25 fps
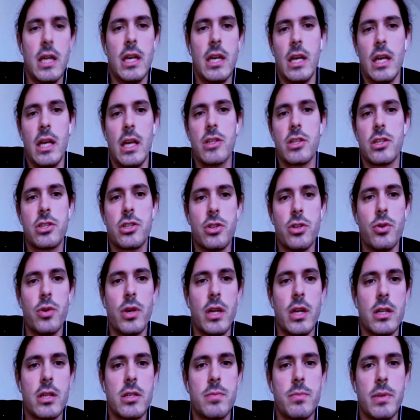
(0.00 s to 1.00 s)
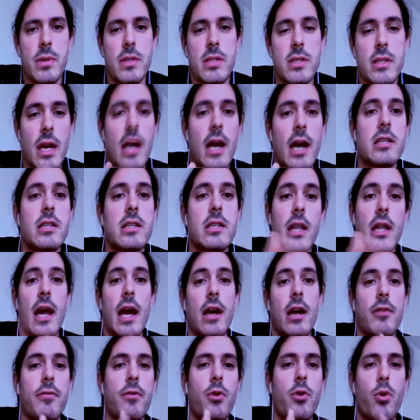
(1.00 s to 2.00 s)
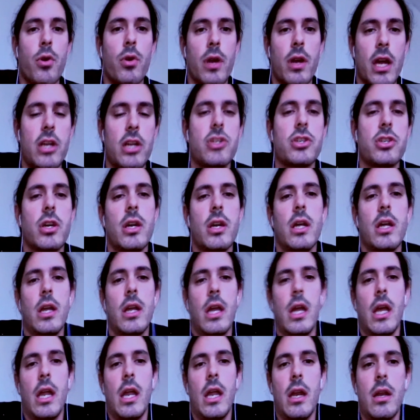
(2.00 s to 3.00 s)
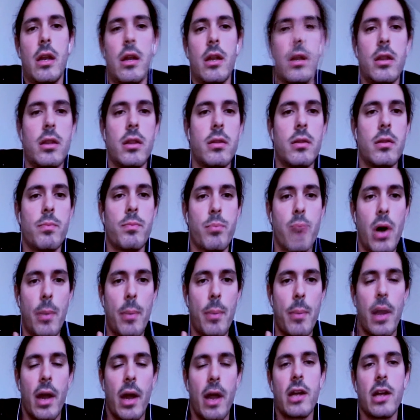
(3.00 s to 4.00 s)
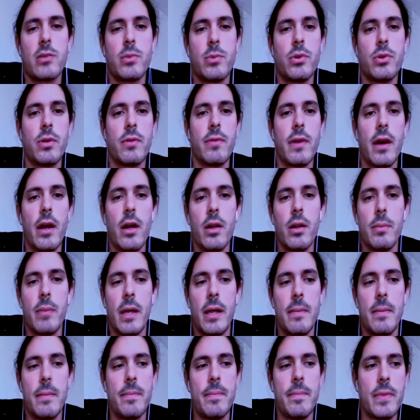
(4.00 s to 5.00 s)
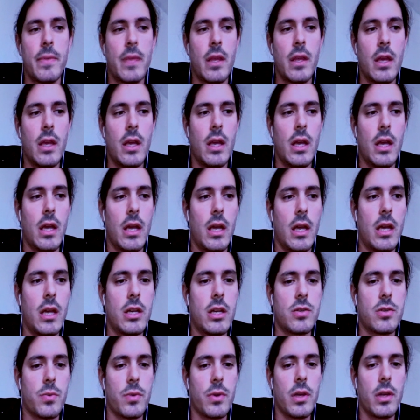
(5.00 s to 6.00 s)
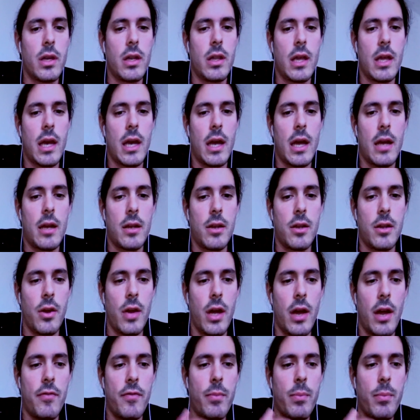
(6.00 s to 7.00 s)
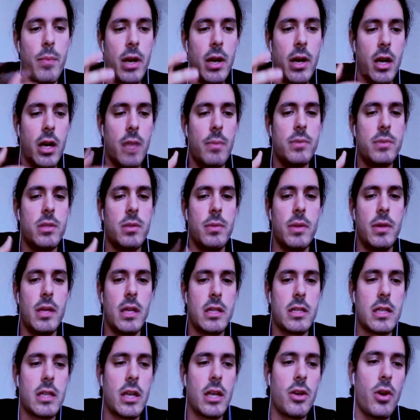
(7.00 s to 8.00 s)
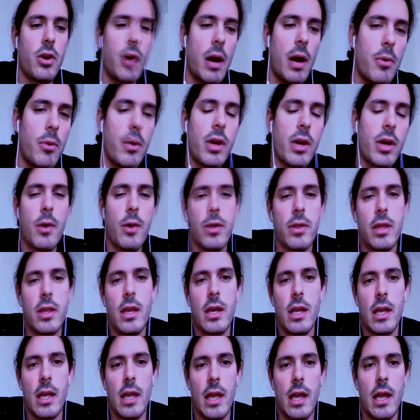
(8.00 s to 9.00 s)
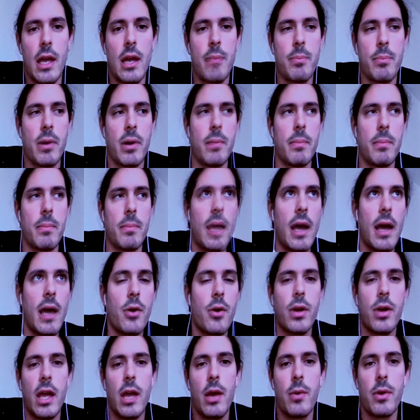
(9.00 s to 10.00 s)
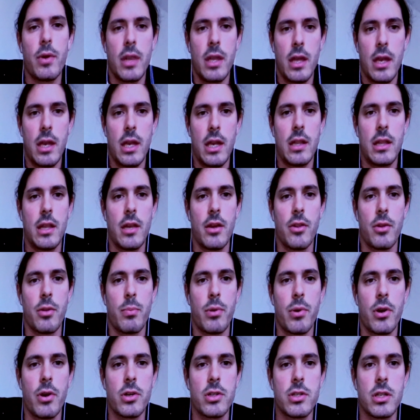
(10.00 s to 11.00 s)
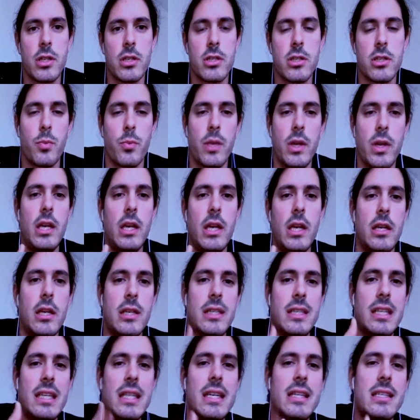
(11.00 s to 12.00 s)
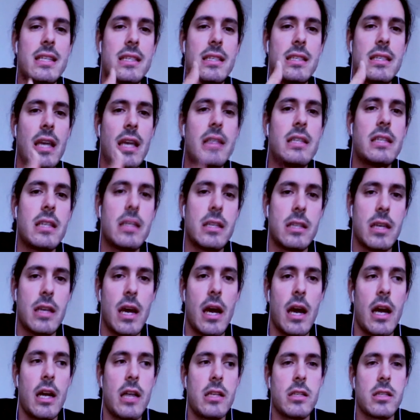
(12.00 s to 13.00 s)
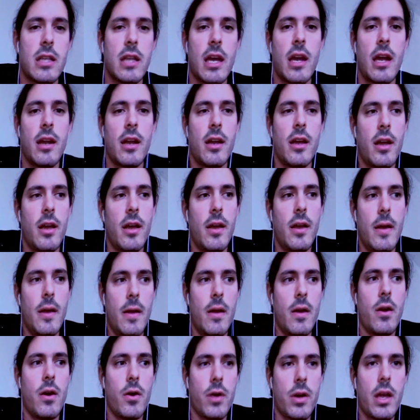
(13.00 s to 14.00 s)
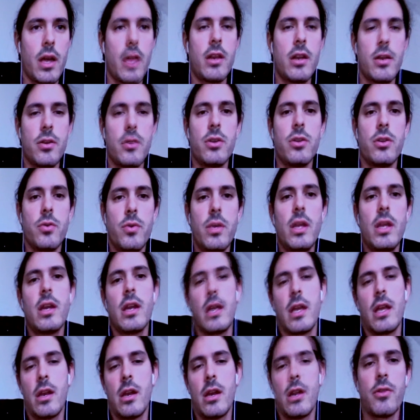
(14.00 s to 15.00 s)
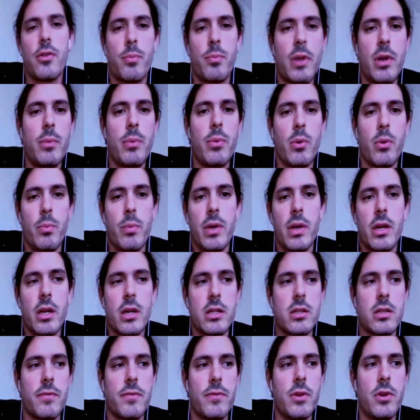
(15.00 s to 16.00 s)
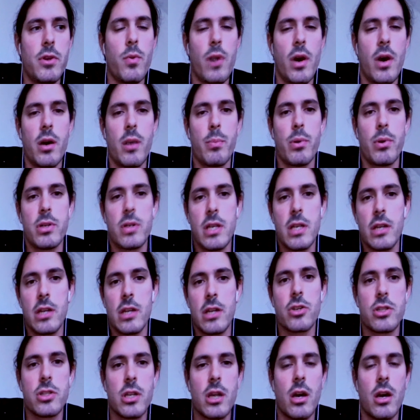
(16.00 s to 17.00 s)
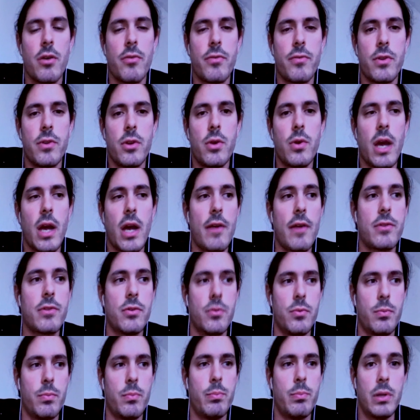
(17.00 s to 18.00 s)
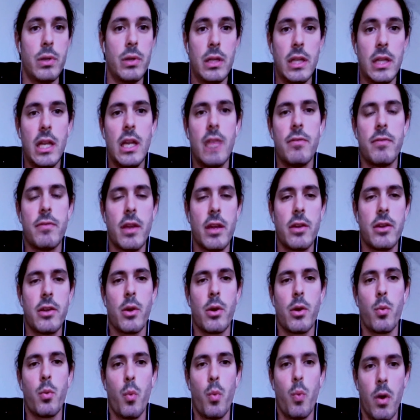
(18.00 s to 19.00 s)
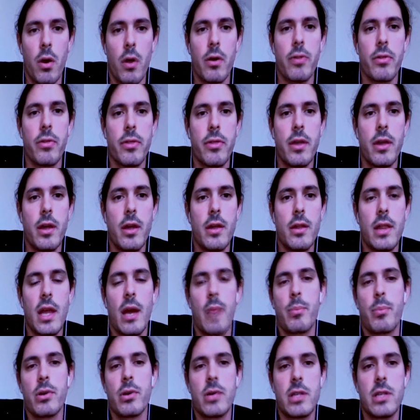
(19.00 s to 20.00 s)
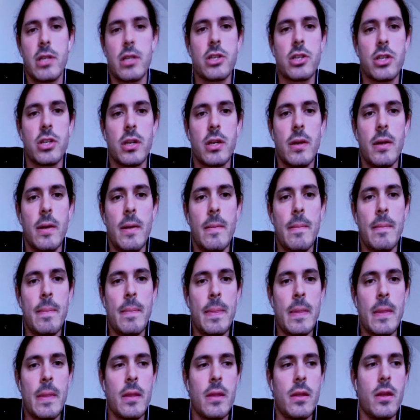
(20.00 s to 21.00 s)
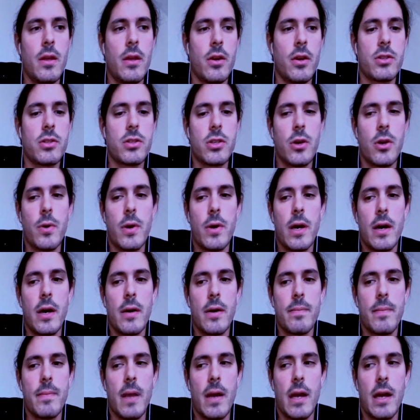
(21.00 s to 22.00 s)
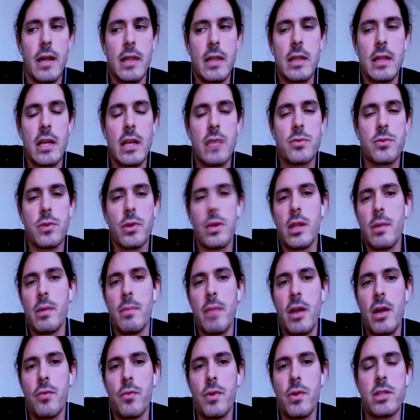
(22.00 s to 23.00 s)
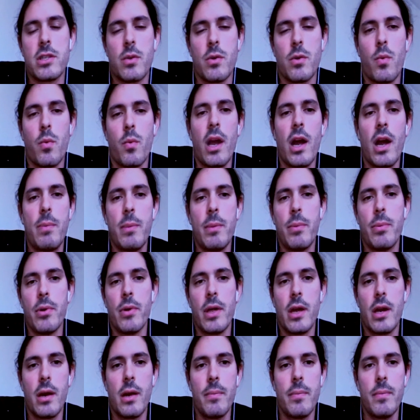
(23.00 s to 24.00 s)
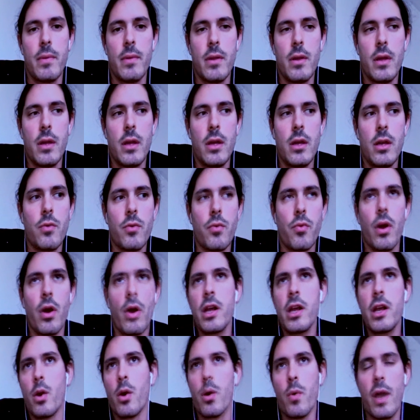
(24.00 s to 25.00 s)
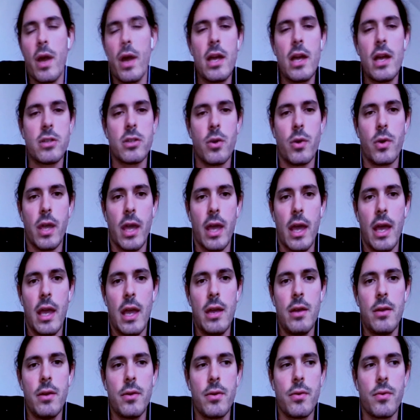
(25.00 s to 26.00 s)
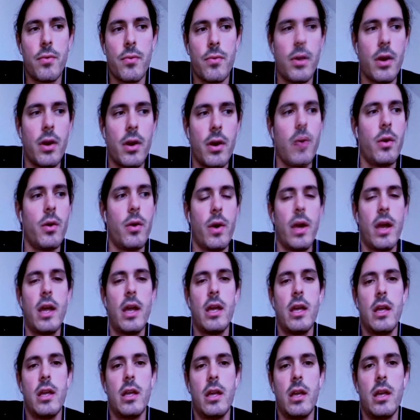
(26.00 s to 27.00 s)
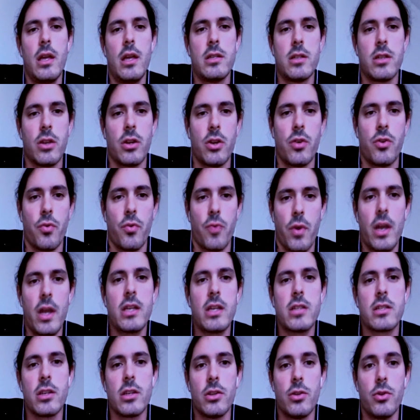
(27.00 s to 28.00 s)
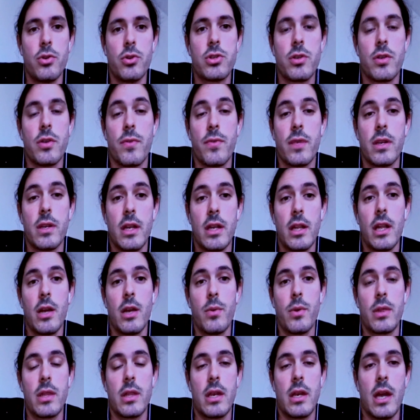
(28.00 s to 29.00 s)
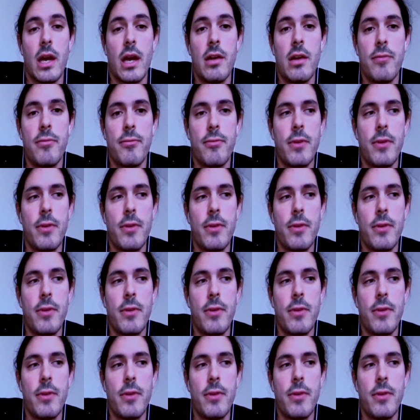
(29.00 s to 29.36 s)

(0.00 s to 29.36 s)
in students, besides the lack of coordination and proper attitude development, is really that, everybody comes to me and they say, I'm okay with getting hit, but I'm not okay with hitting the other person. So we need to desensitize that, okay, you need to hit other people because if you want to protect yourself, you have to believe that you're worth that protection. So I think that's really the main reason why people end up running away is okay. Running away is a great solution for dealing with the knife.